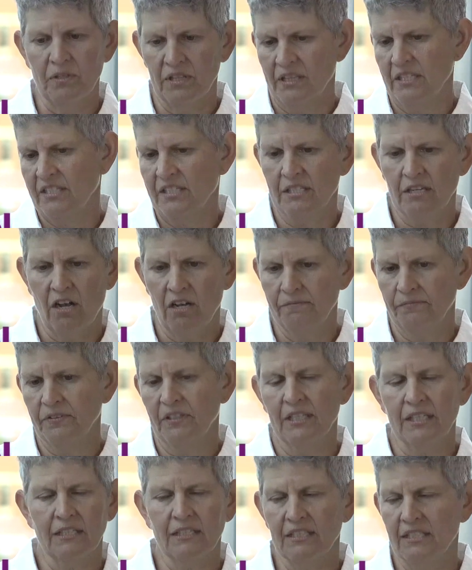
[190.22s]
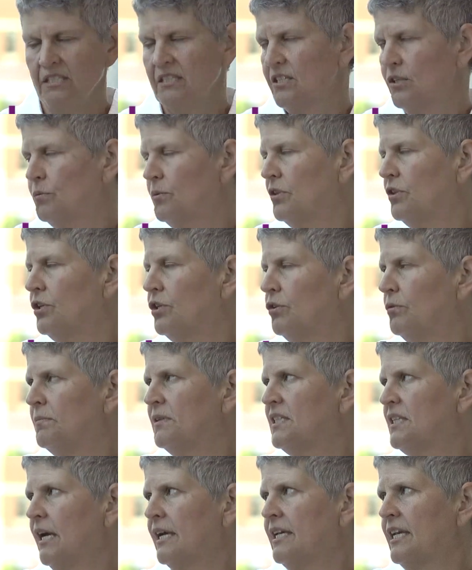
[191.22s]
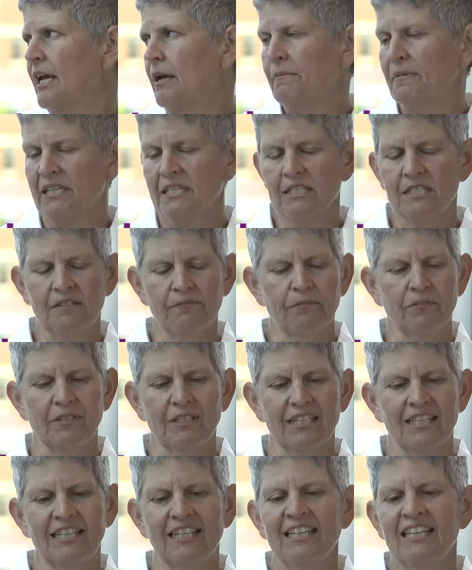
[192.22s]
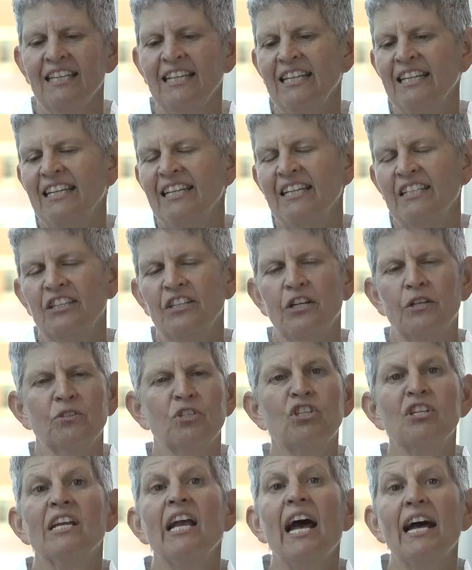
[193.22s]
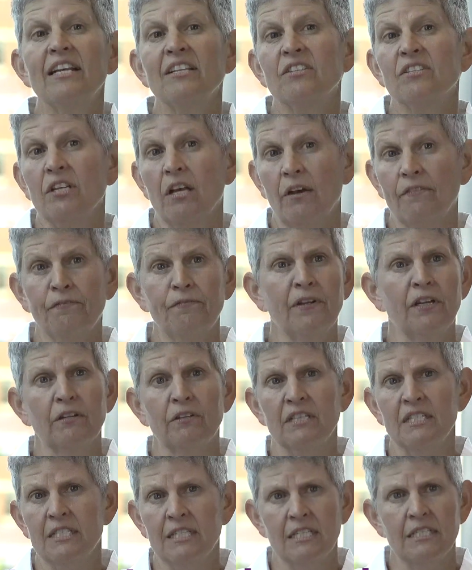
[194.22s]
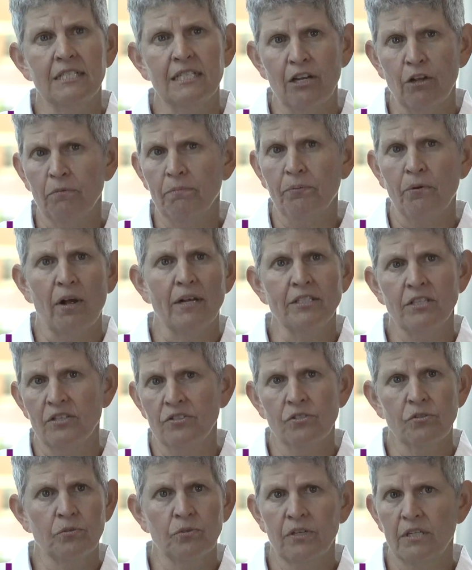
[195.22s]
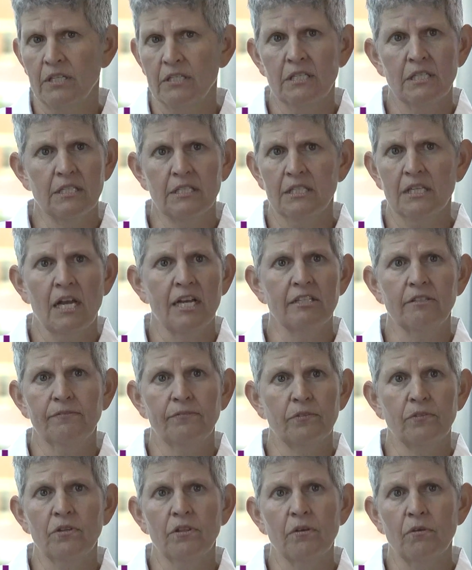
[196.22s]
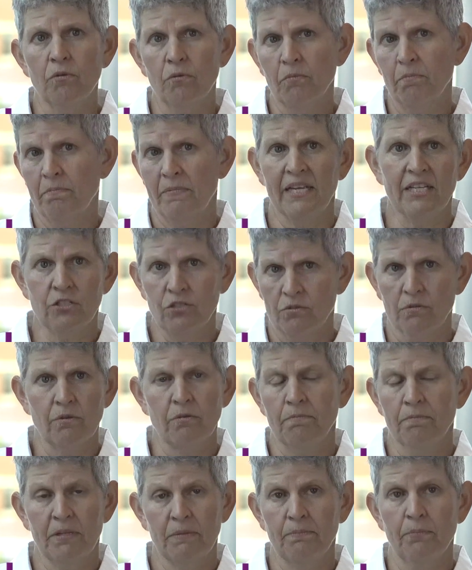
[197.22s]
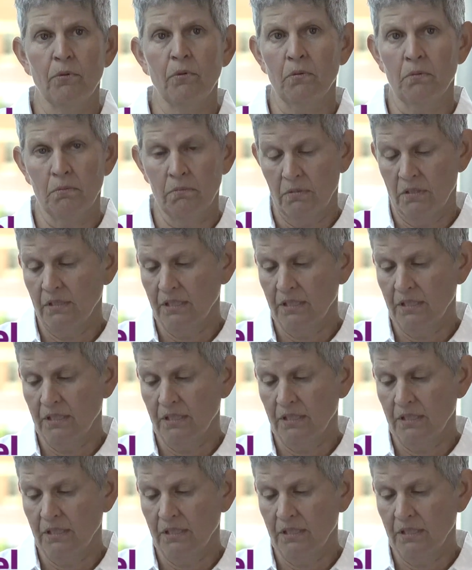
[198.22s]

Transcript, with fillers: with this conflict, let's deal with the human dynamics differently. You know, she has a very detailed process oriented side of her that'll make sure people